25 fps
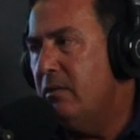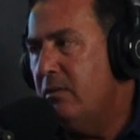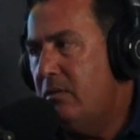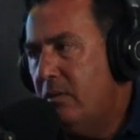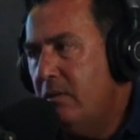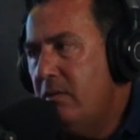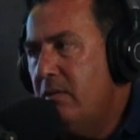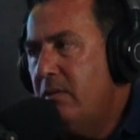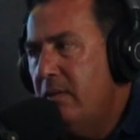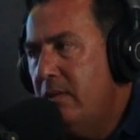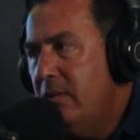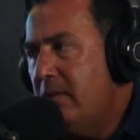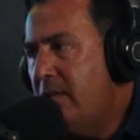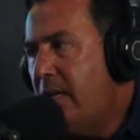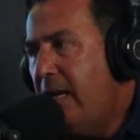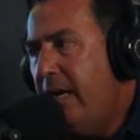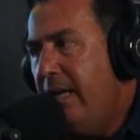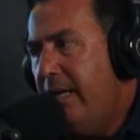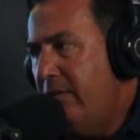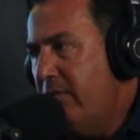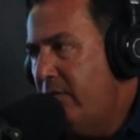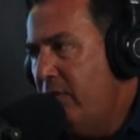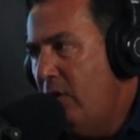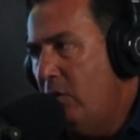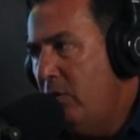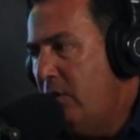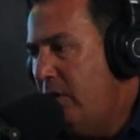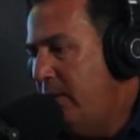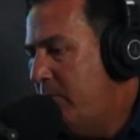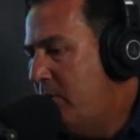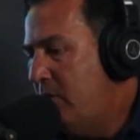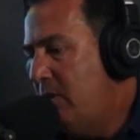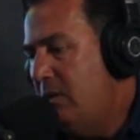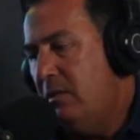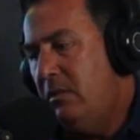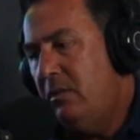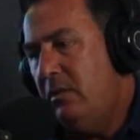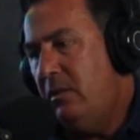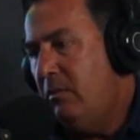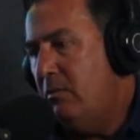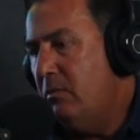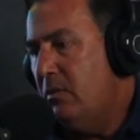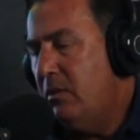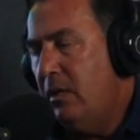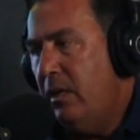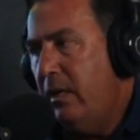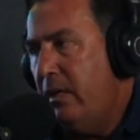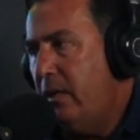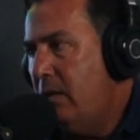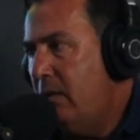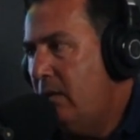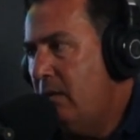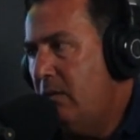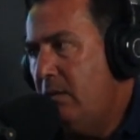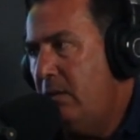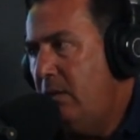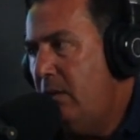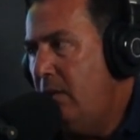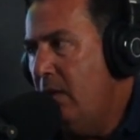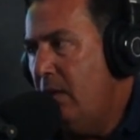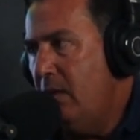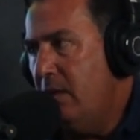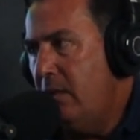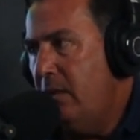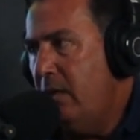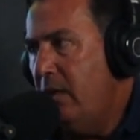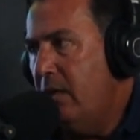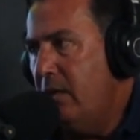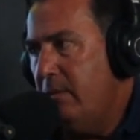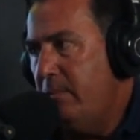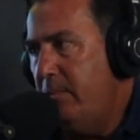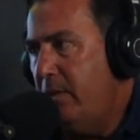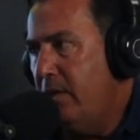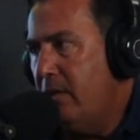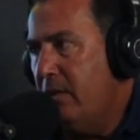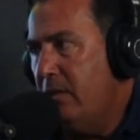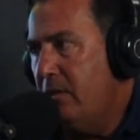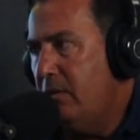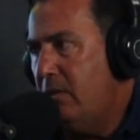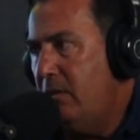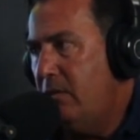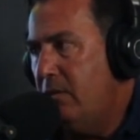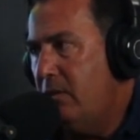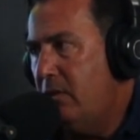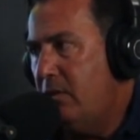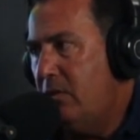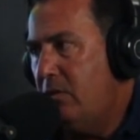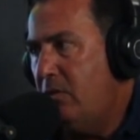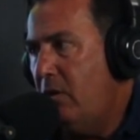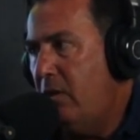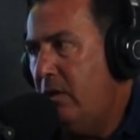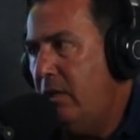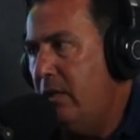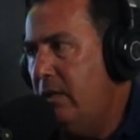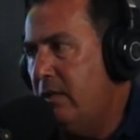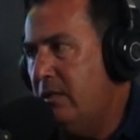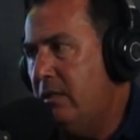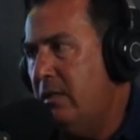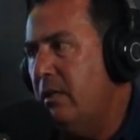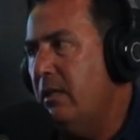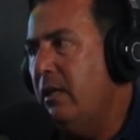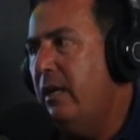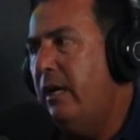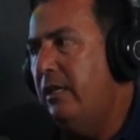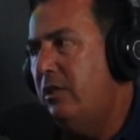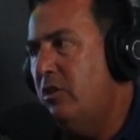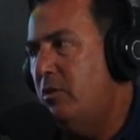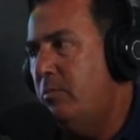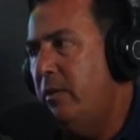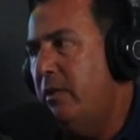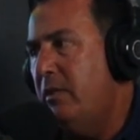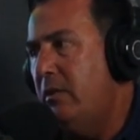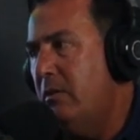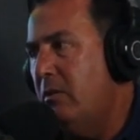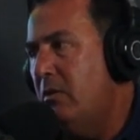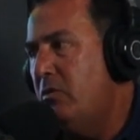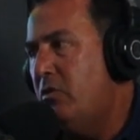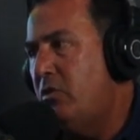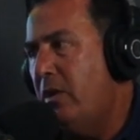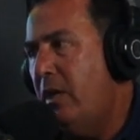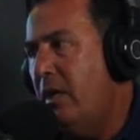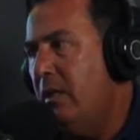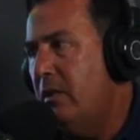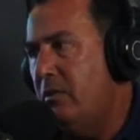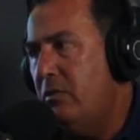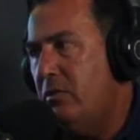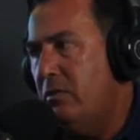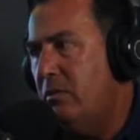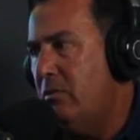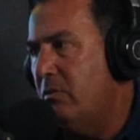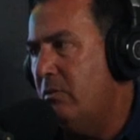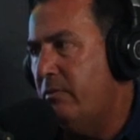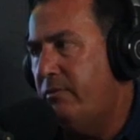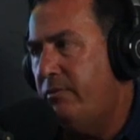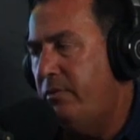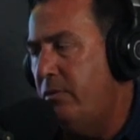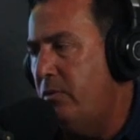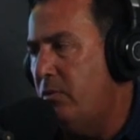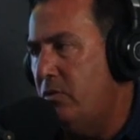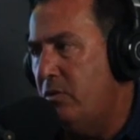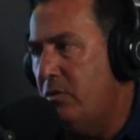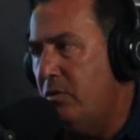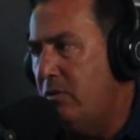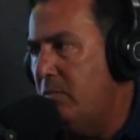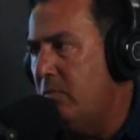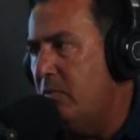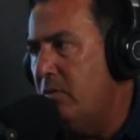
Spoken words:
So this guy, I've known him since he was like young, because he started as a linesman in the Challengers or Futures in